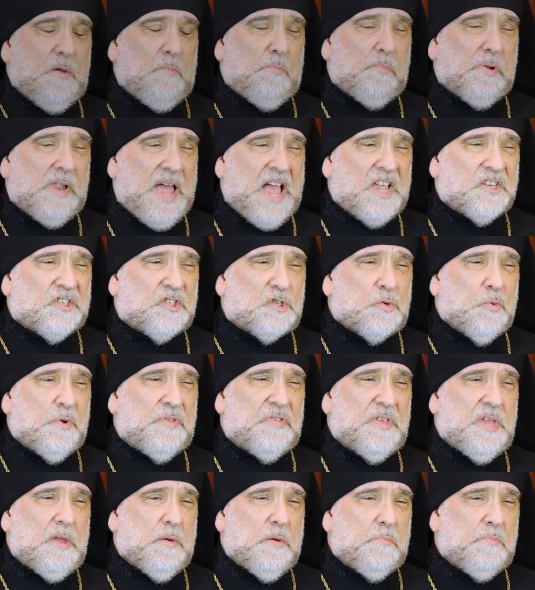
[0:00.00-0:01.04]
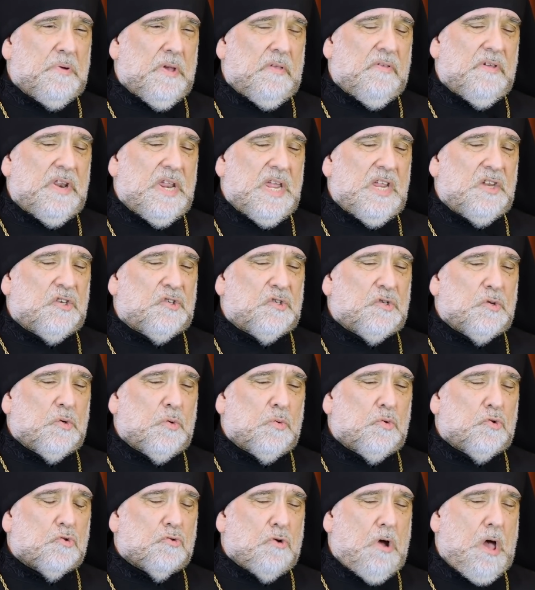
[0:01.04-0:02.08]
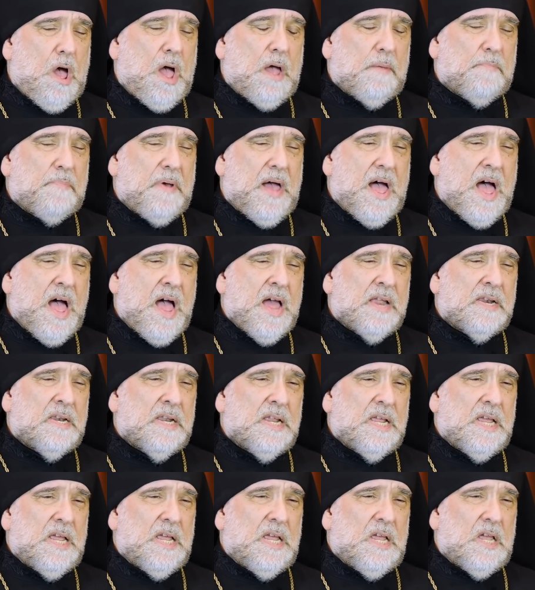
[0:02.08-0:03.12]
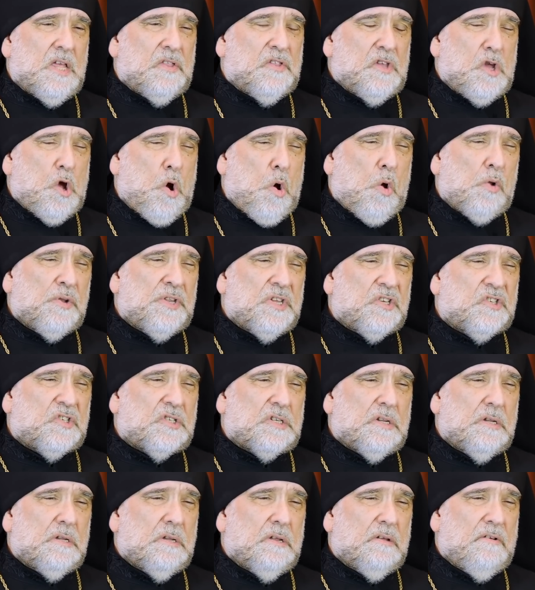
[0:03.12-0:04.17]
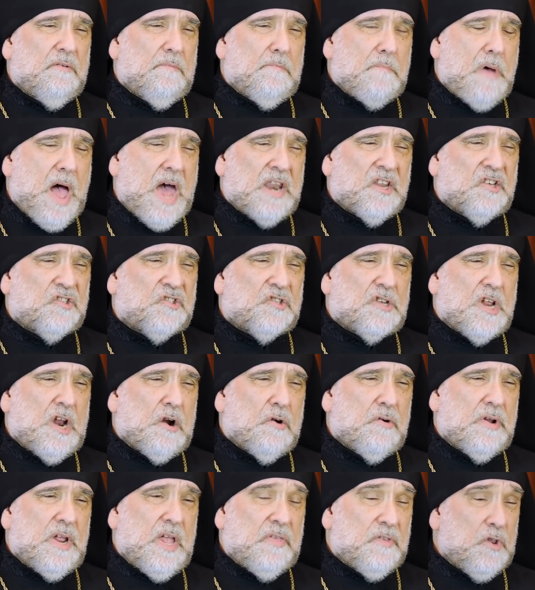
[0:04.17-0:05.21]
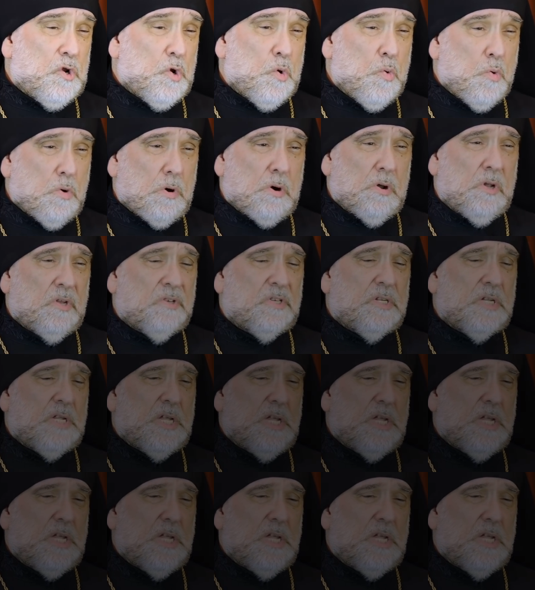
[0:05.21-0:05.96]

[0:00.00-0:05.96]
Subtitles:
blessed with the ability to draw upon the oldest monastery in the New World,